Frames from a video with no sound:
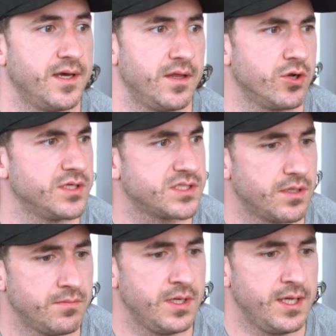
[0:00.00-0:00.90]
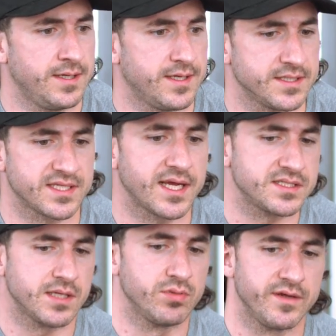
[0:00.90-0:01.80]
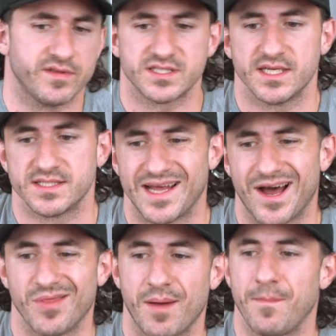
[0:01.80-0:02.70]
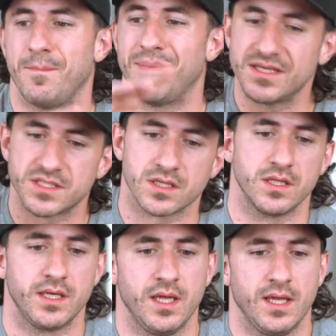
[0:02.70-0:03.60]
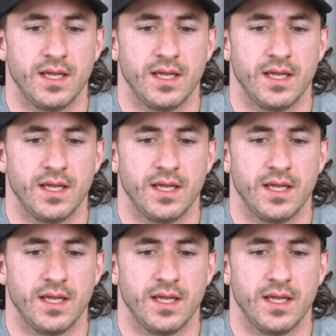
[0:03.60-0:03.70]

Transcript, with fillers: Uh, there is some uh, science, I believe, that says now that basically